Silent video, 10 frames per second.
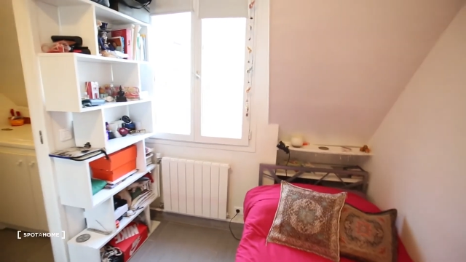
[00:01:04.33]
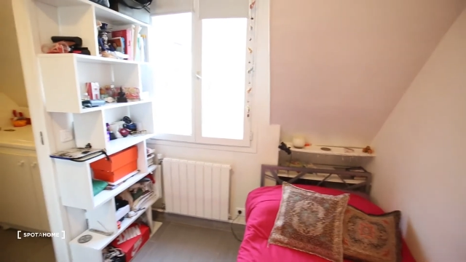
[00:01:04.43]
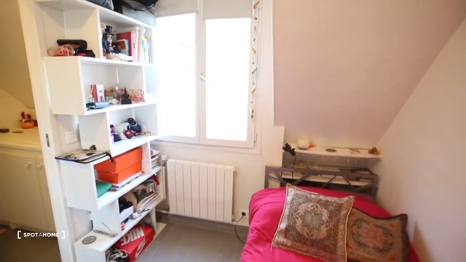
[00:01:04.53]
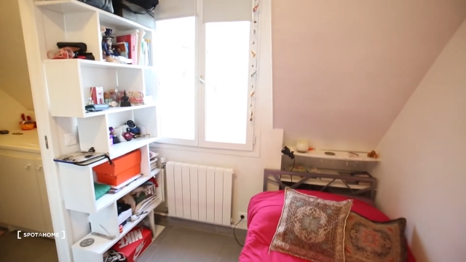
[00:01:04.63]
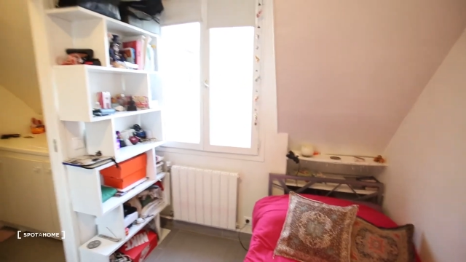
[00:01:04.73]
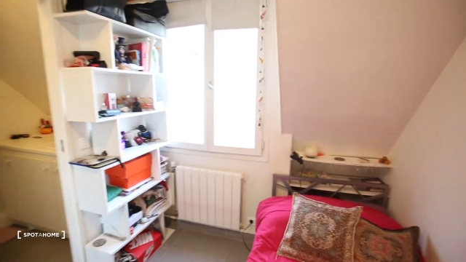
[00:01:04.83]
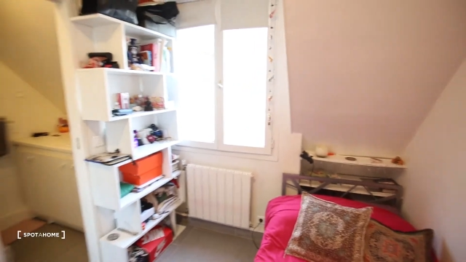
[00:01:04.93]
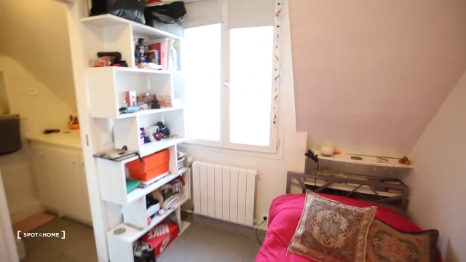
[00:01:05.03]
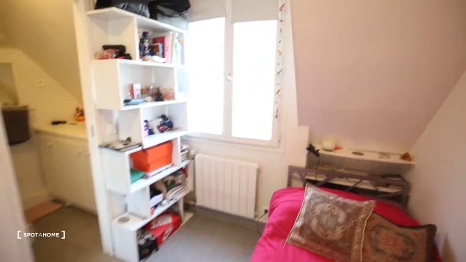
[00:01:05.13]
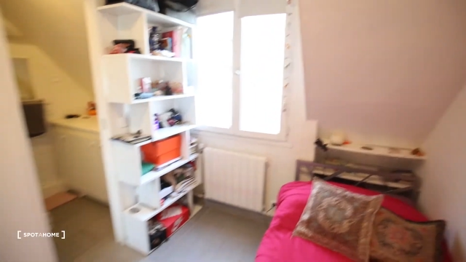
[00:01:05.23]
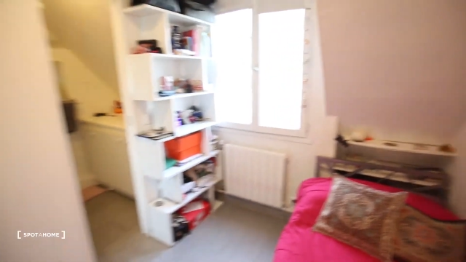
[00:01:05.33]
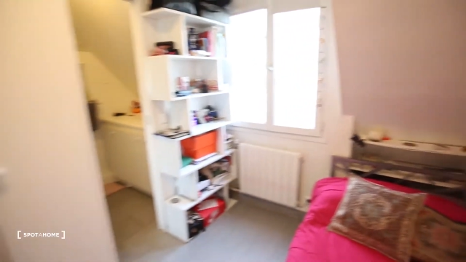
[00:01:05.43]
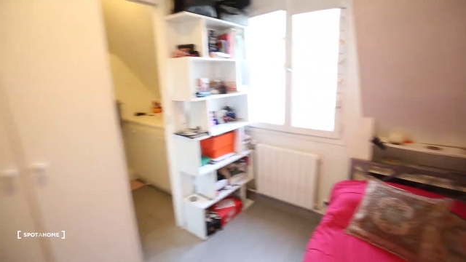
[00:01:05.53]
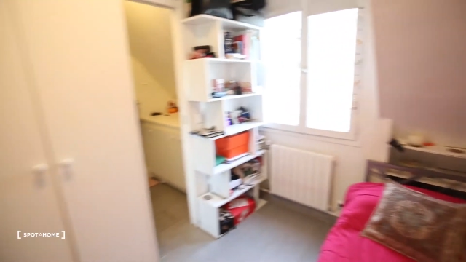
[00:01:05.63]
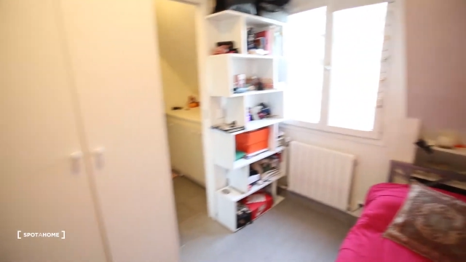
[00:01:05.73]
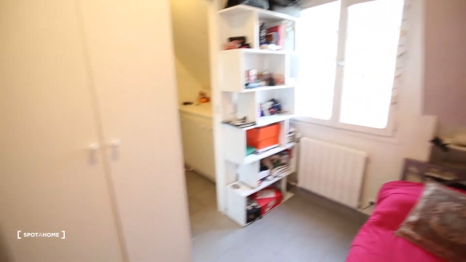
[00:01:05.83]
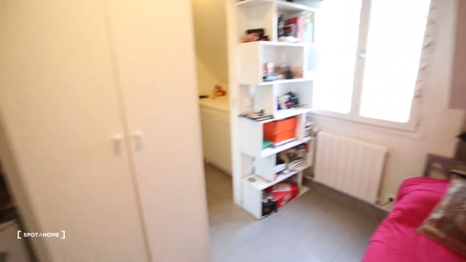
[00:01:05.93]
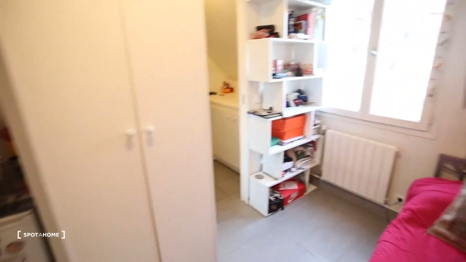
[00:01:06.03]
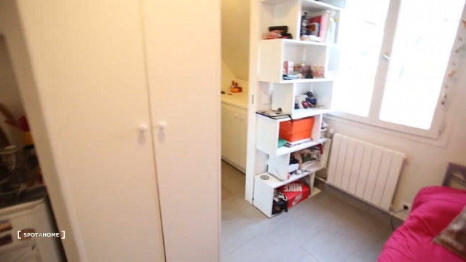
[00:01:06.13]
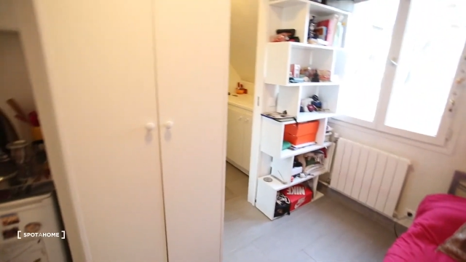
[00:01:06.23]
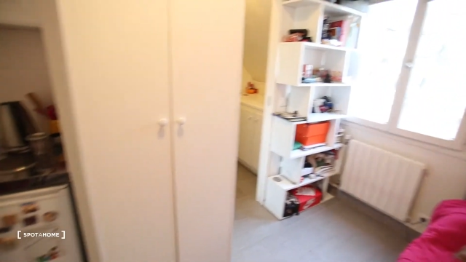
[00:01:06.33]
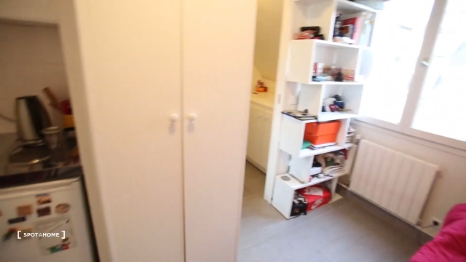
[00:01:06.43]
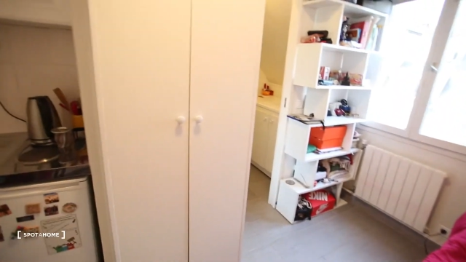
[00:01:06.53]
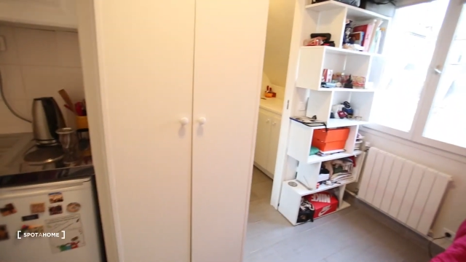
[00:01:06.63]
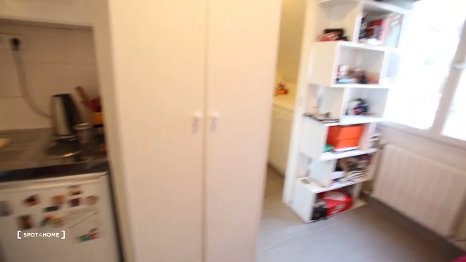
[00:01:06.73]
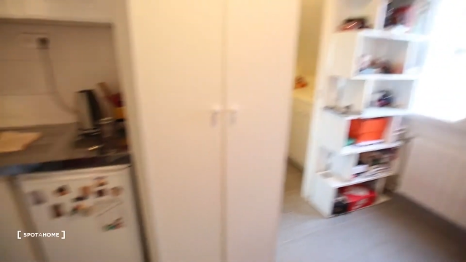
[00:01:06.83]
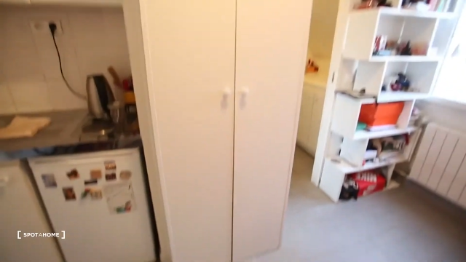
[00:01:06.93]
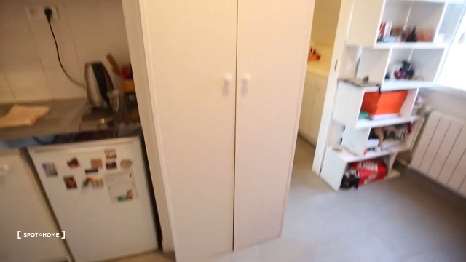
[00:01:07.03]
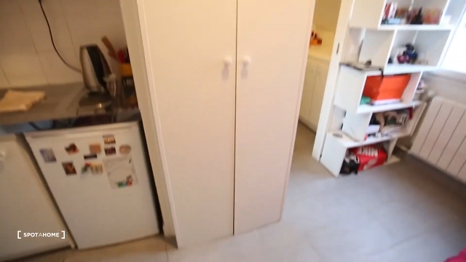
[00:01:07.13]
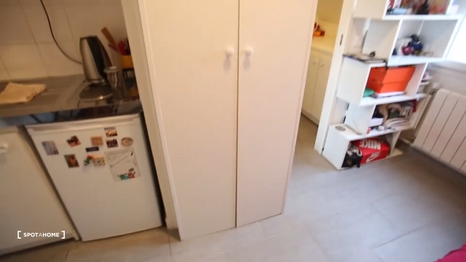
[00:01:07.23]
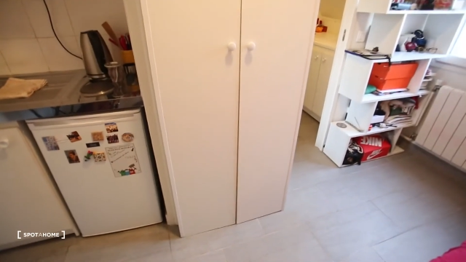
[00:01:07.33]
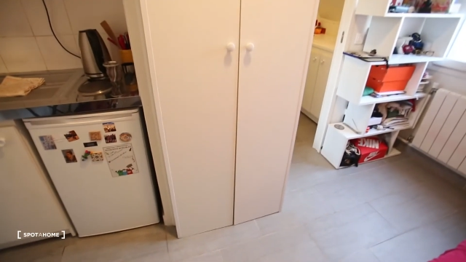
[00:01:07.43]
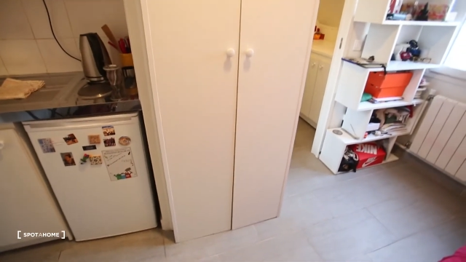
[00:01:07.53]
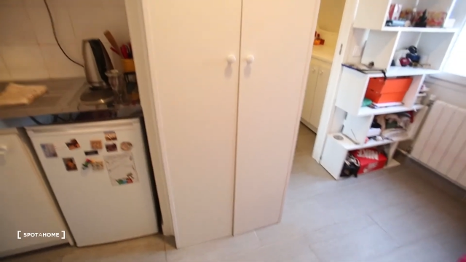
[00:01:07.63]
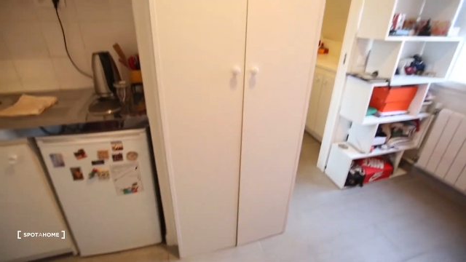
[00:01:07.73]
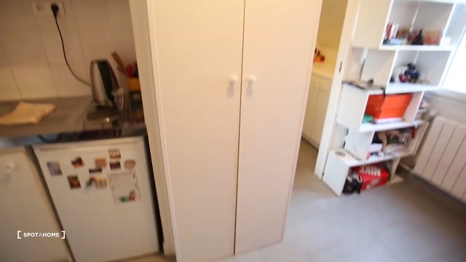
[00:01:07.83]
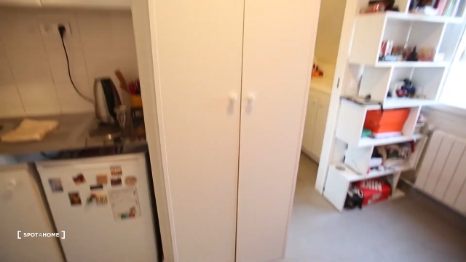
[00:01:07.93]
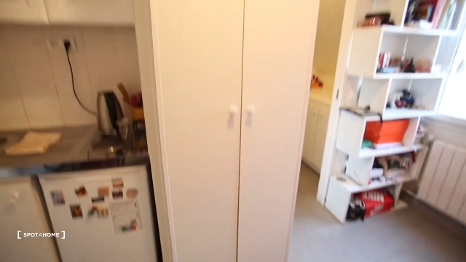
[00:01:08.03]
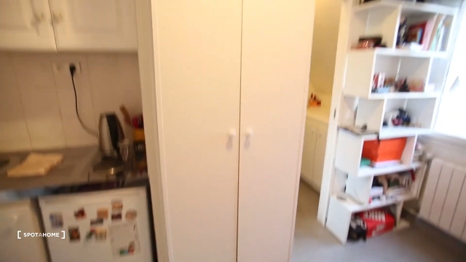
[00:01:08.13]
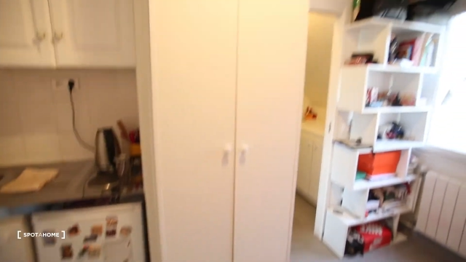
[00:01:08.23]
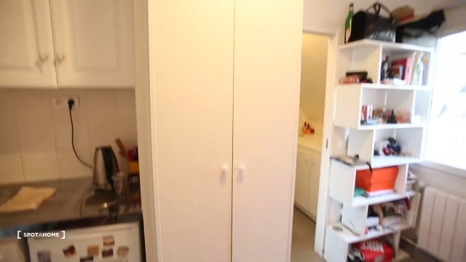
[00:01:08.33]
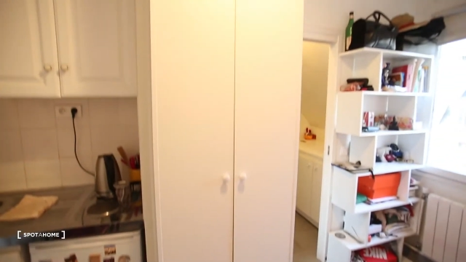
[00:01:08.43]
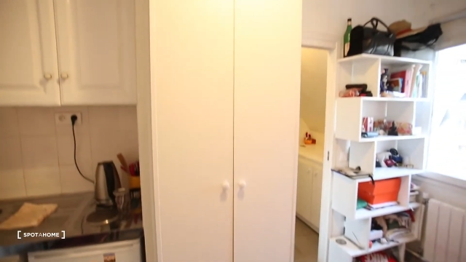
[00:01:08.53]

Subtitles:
[unreadable: no face in view]